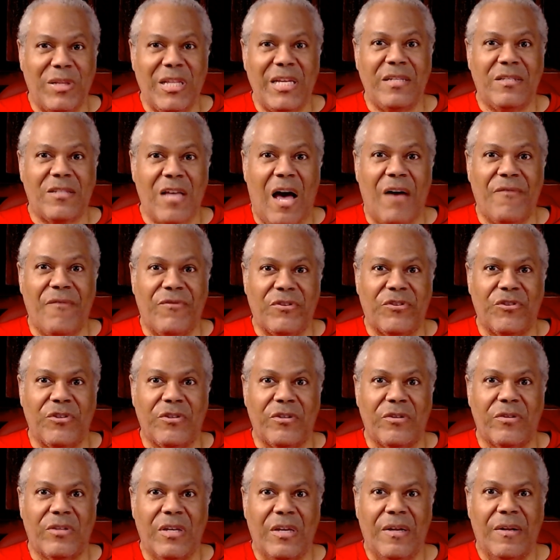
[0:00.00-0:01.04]

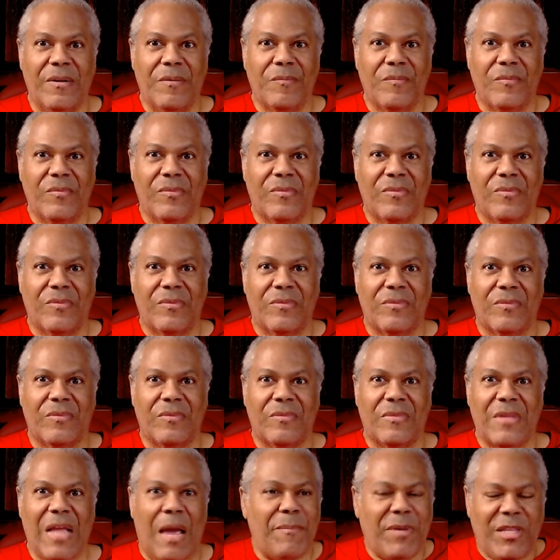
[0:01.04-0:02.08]
officers.
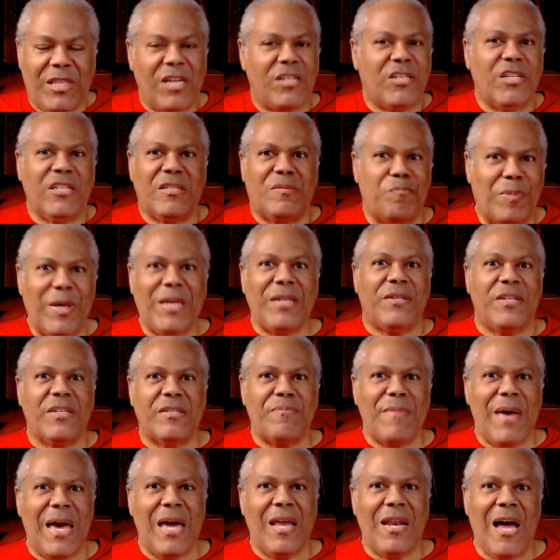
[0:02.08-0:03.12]
I mean, they just beat this
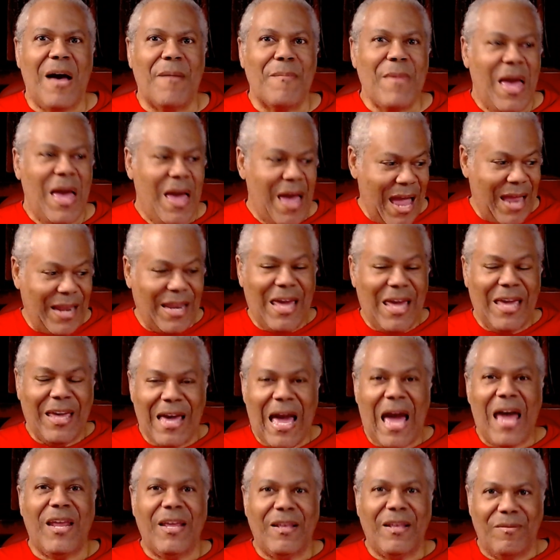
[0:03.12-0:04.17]
man up and they
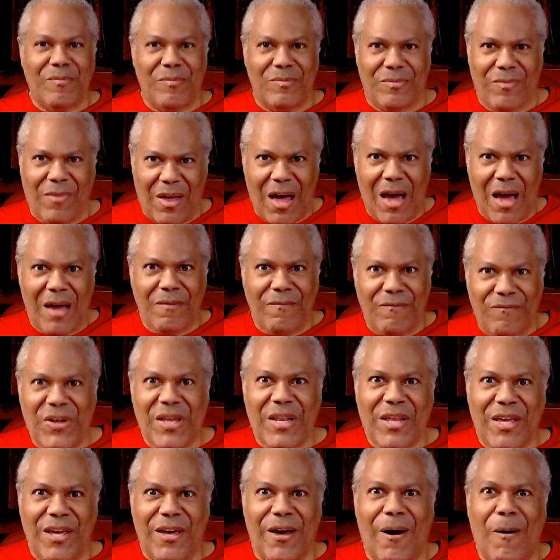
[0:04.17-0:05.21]
got it on
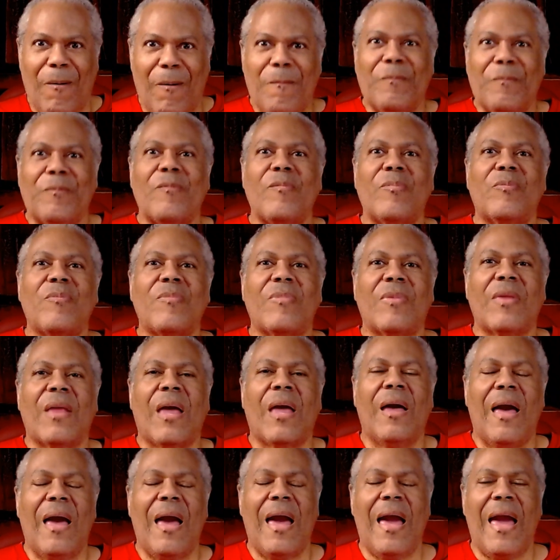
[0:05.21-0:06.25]
video.
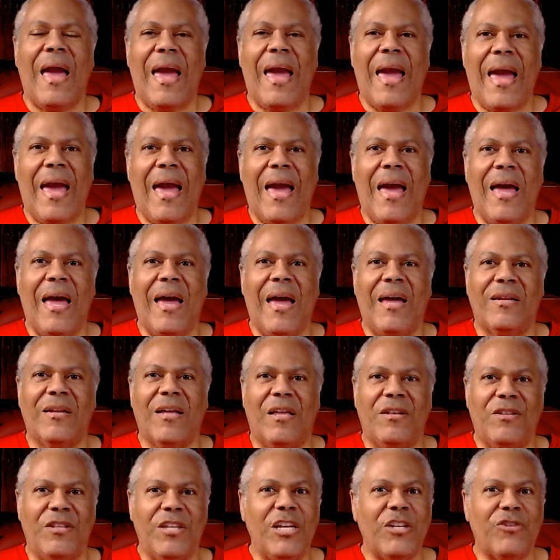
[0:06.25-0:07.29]
And
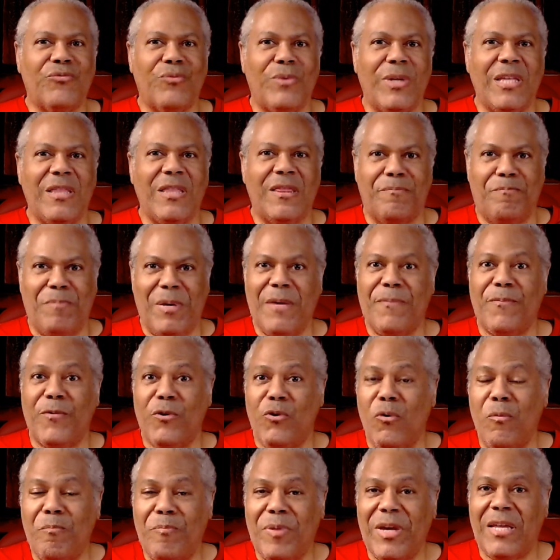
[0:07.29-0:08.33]
initially, the people who
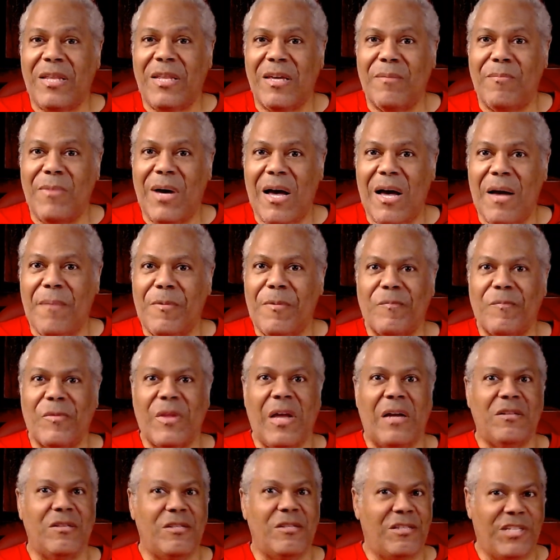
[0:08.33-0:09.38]
beat him up
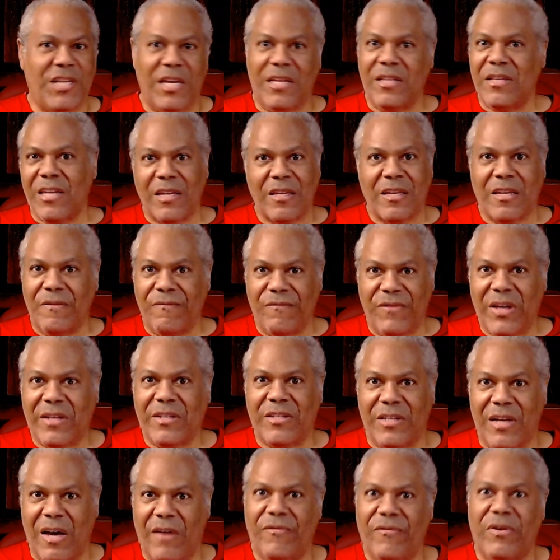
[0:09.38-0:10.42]
didn't get convicted
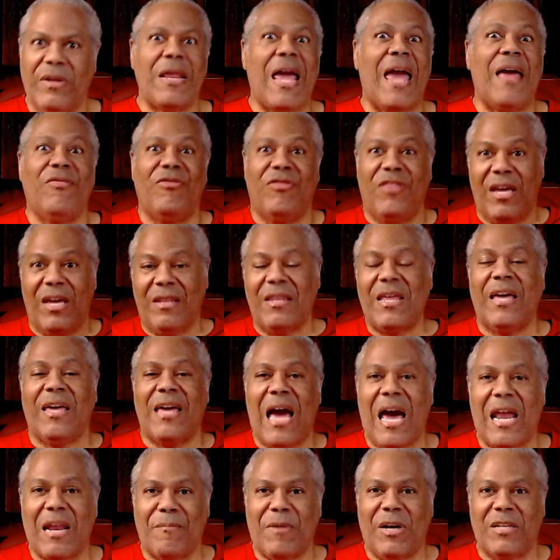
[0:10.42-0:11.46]
of it. And then they
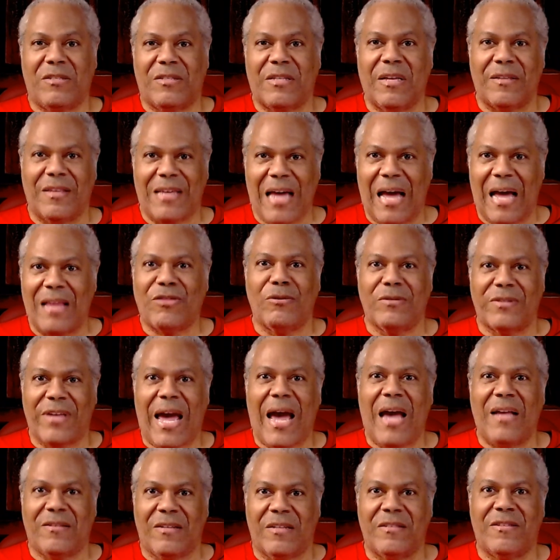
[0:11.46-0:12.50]
got him on got those
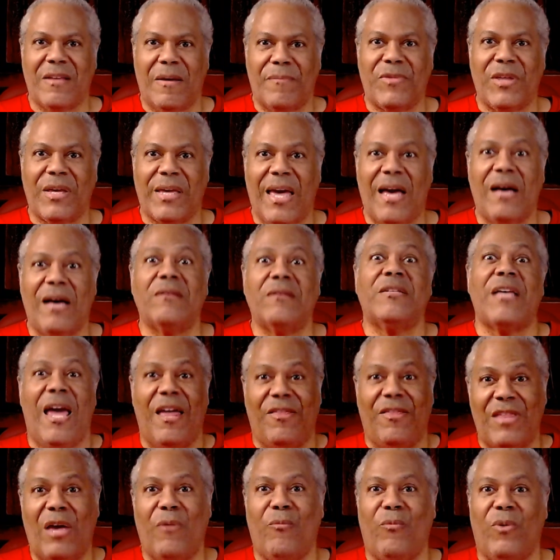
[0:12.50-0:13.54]
guys on something else and
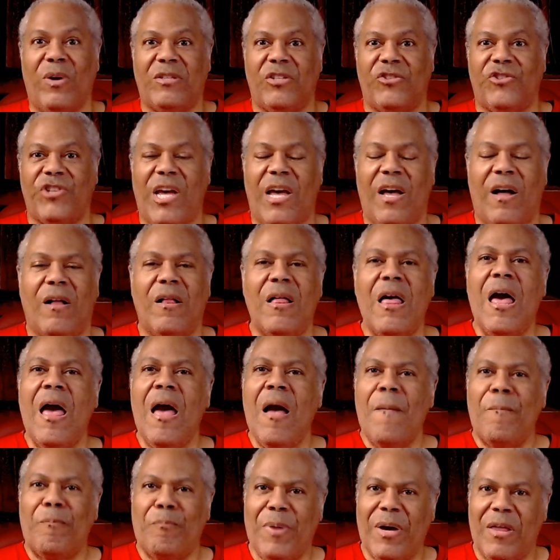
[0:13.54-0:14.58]
they went to jail.
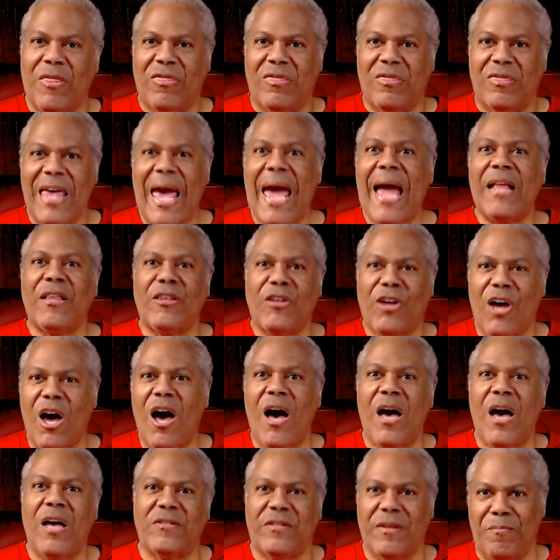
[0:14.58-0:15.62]
But that
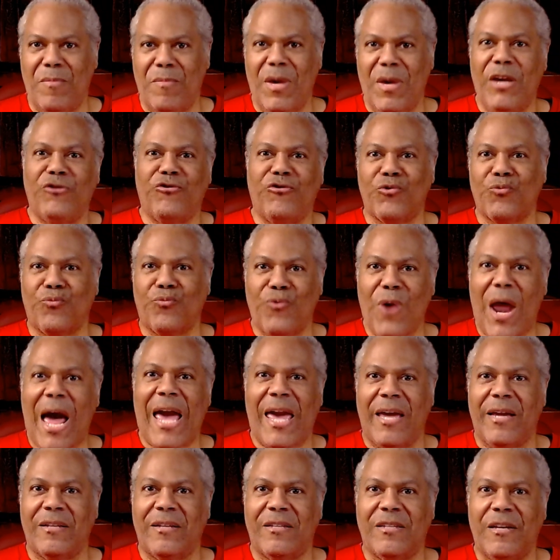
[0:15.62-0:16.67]
caused a major
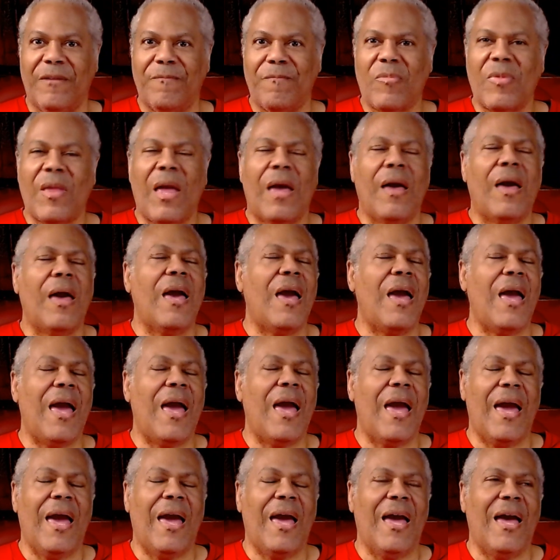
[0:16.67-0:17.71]
riot.
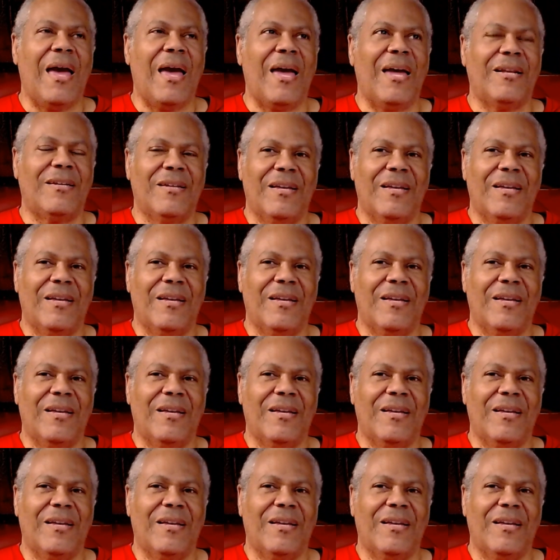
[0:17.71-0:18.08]
And